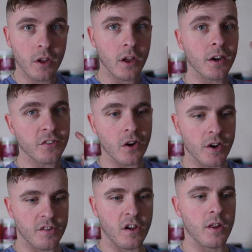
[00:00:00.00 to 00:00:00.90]

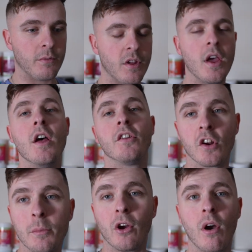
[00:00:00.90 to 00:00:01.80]
Exciting times. It's
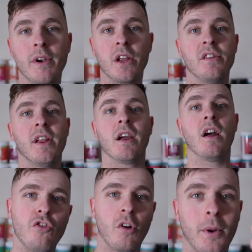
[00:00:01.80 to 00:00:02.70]
going to be a great video today,
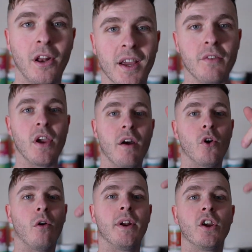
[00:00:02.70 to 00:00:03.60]
guys. Drop it a like if you haven't
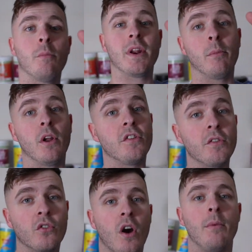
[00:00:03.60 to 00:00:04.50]
already. Comment down below.
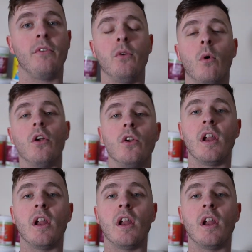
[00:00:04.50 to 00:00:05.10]
Subscribe if you are new.